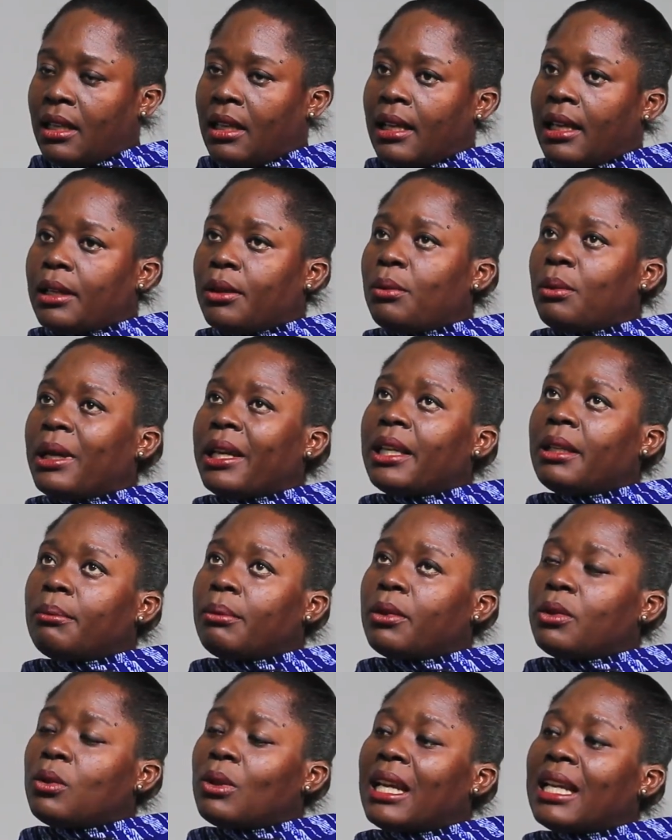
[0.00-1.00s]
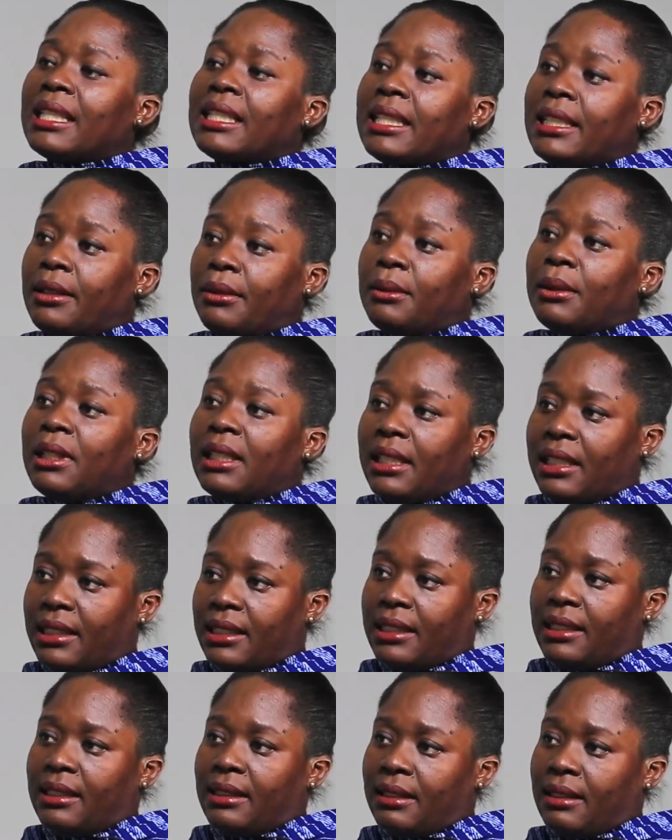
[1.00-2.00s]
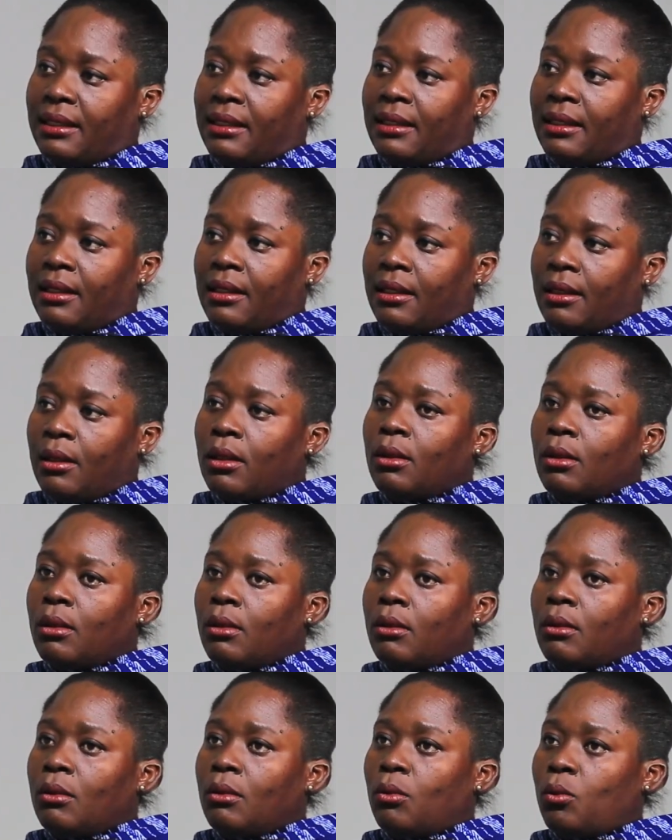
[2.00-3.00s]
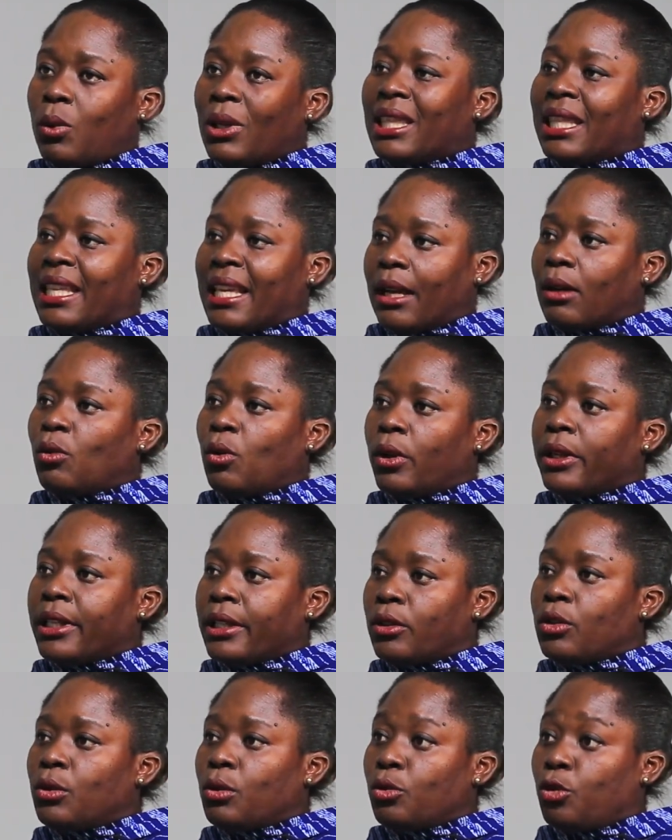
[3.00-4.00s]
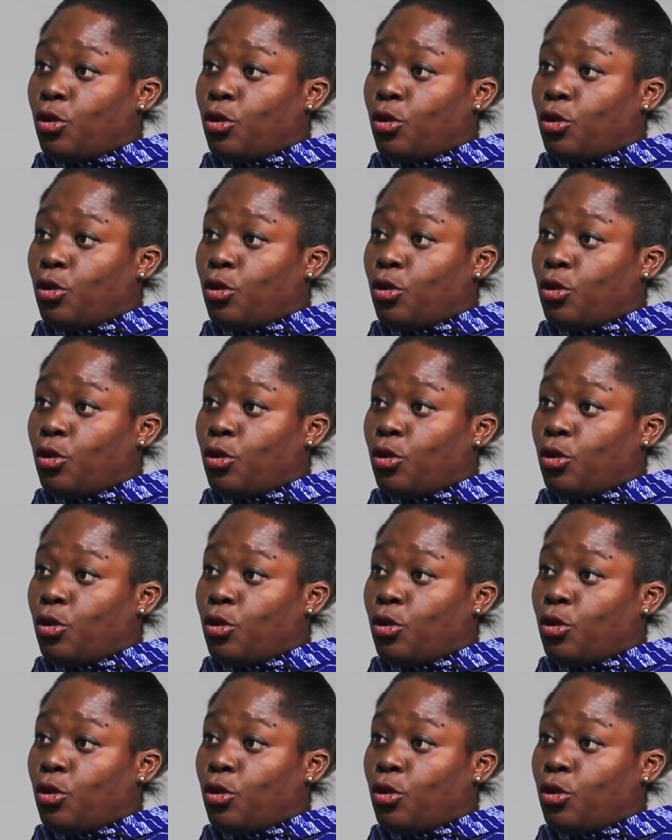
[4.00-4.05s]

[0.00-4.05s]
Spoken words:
and who are able to articulate what they are going to